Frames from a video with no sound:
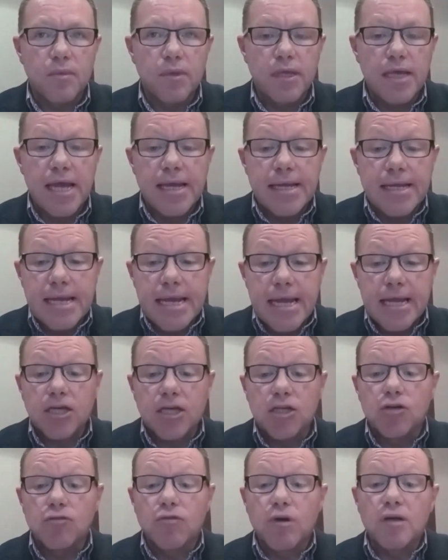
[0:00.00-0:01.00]
it
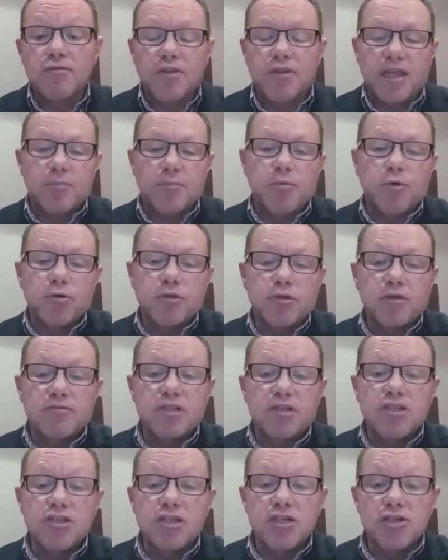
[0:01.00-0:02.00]
can arrive at that point of
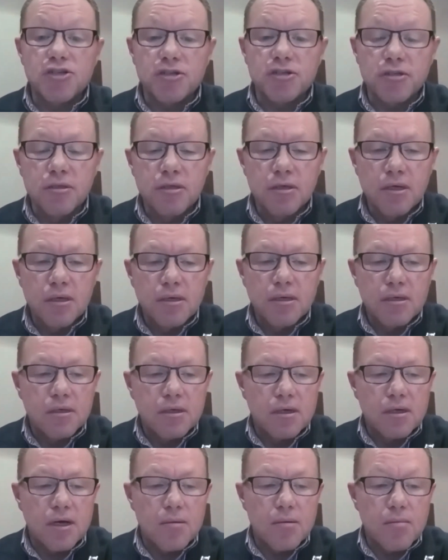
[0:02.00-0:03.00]
decision
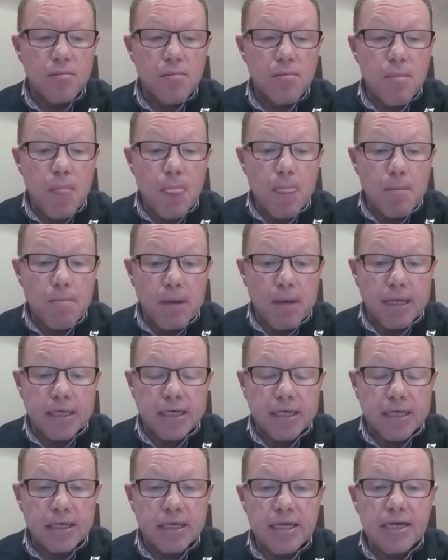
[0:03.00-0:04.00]

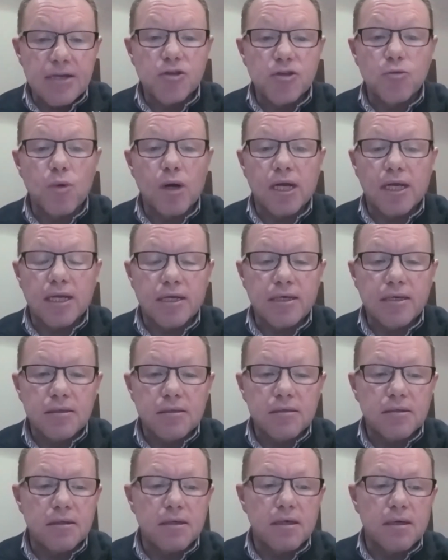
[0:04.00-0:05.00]
making either way.
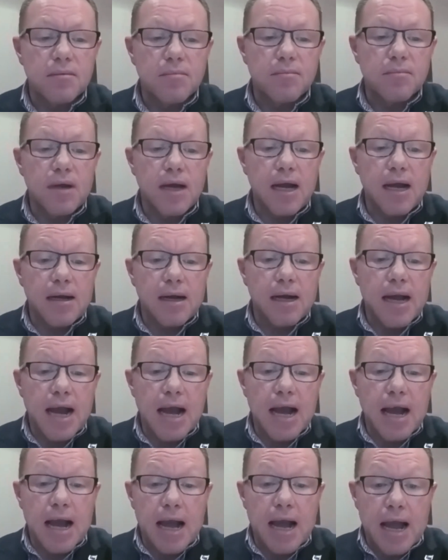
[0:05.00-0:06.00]

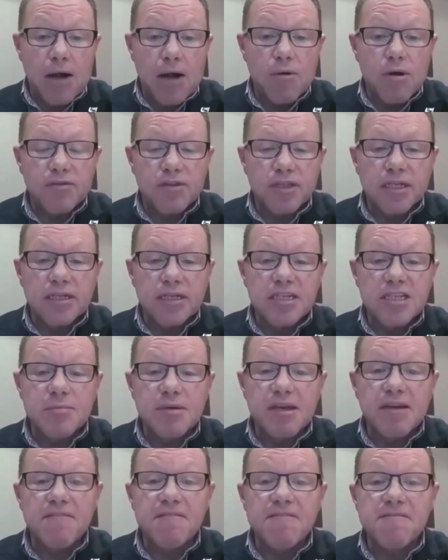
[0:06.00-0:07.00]
However, there needs to
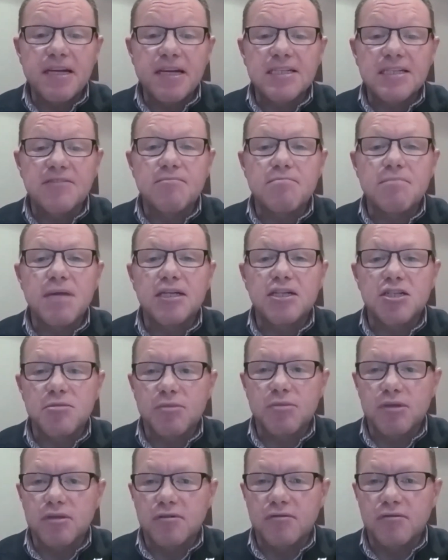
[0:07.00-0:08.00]
be effective
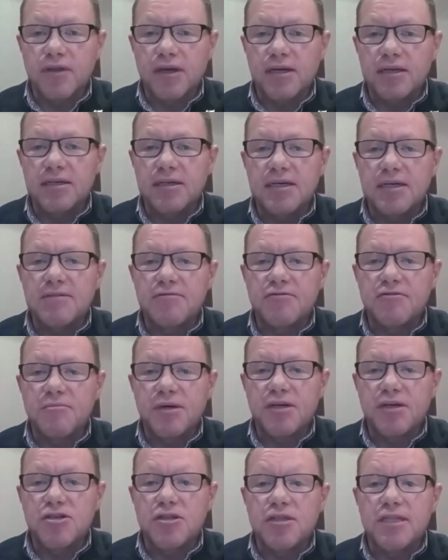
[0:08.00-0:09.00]
management of that
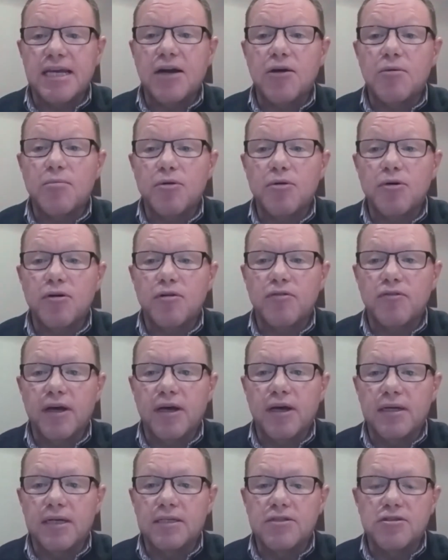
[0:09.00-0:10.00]
information, the output of
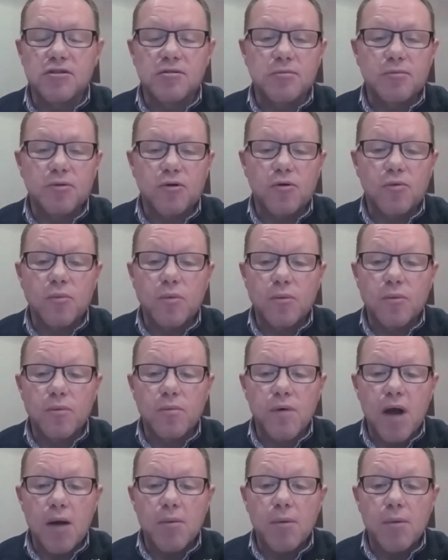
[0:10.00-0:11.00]
that incident report,
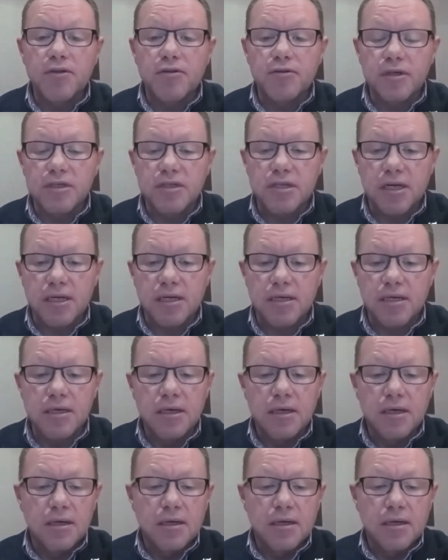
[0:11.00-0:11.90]
whether it's written